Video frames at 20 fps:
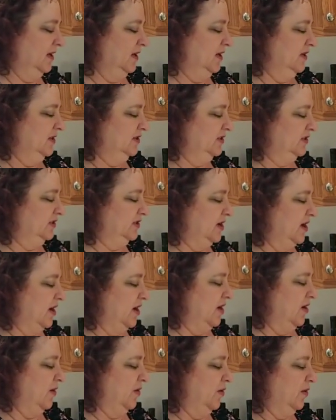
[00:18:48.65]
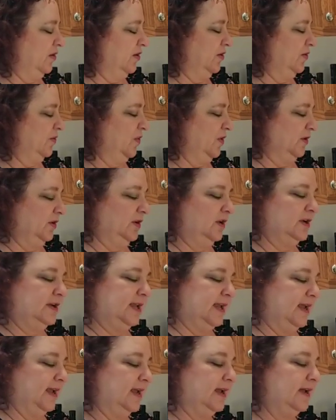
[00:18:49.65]
So we're
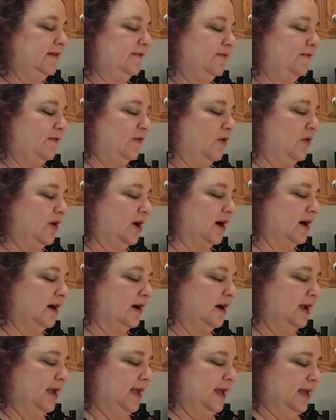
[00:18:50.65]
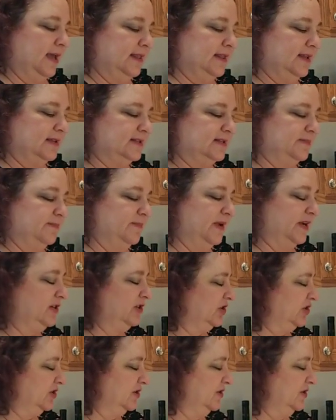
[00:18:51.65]
looking for this
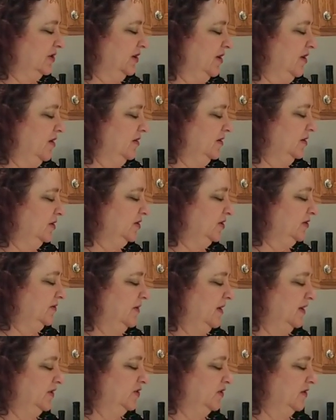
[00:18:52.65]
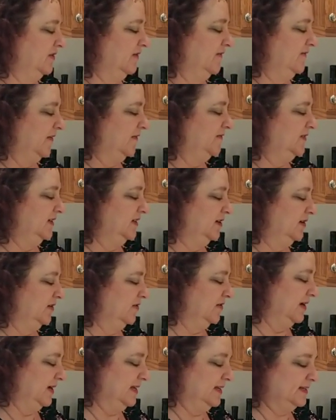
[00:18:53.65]
mixture to go to 250
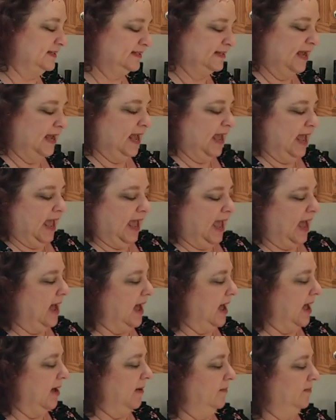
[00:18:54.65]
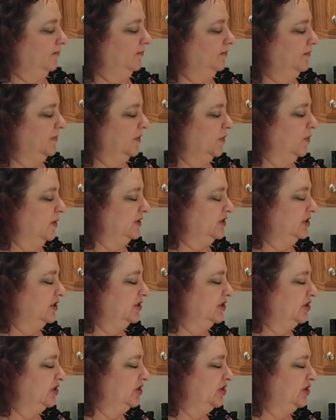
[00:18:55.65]
degrees, which
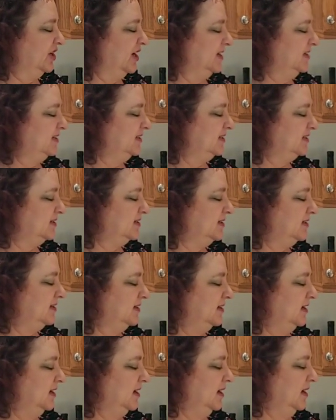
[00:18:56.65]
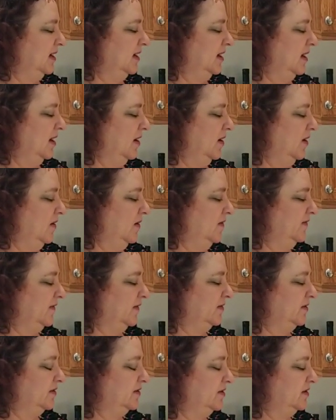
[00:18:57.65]
is just
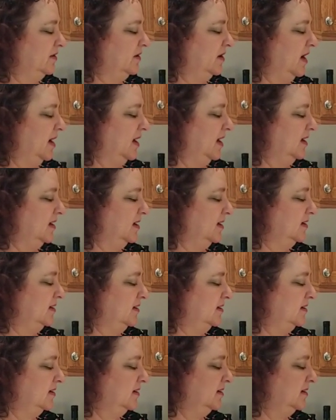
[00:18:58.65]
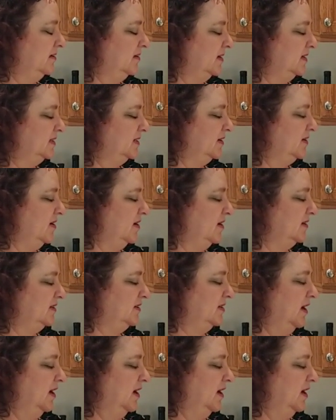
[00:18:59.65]
over, what is it called?